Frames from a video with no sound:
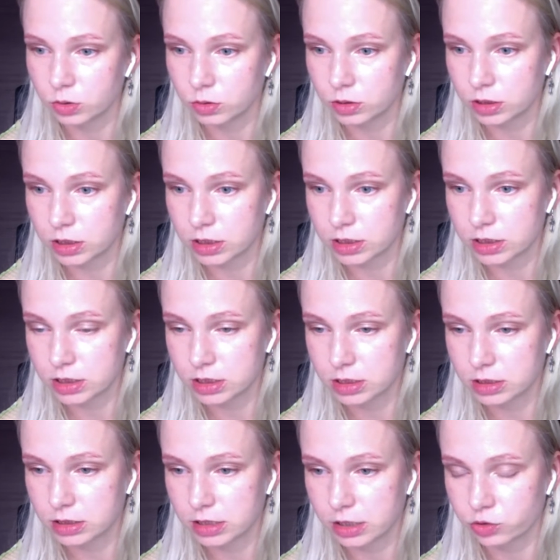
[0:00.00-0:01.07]
Good,
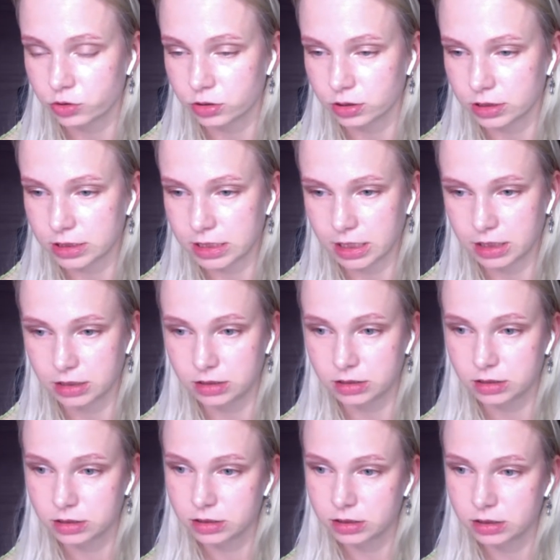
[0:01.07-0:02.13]
his natural
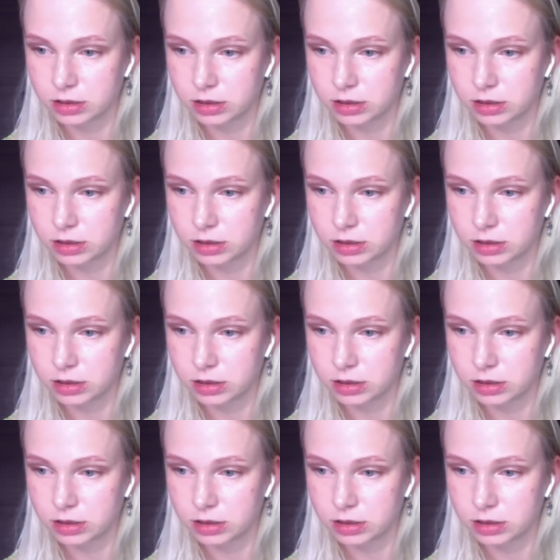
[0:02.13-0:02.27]
tan.